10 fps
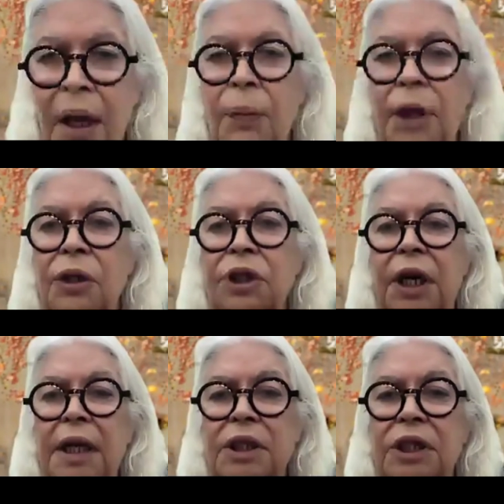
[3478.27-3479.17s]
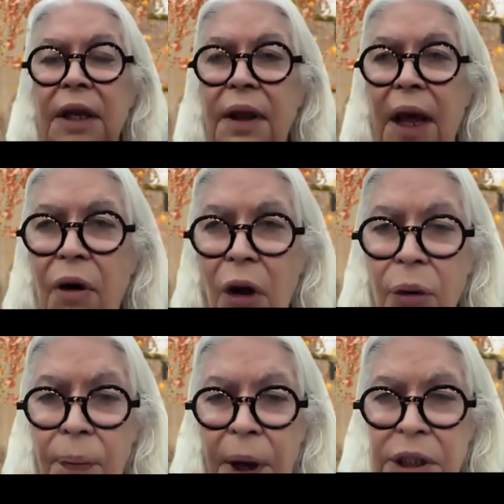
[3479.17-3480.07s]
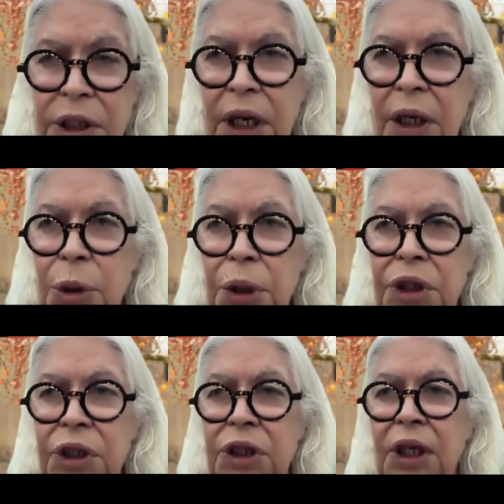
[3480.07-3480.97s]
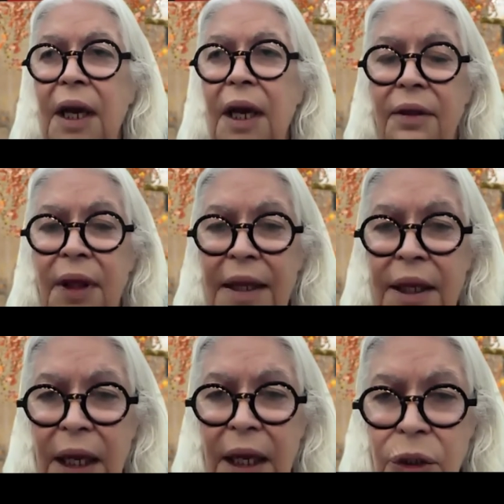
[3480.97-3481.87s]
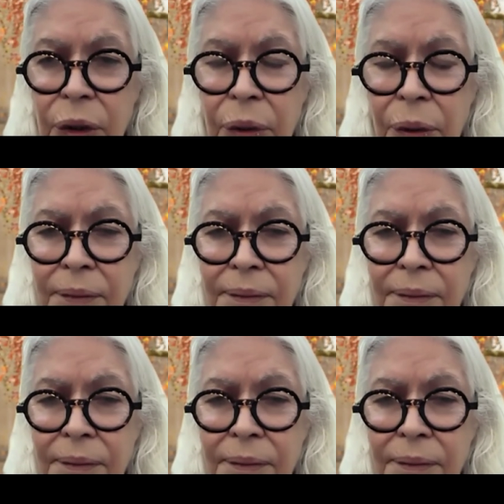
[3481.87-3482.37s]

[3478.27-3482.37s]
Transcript: because it is in their own best interests that they do.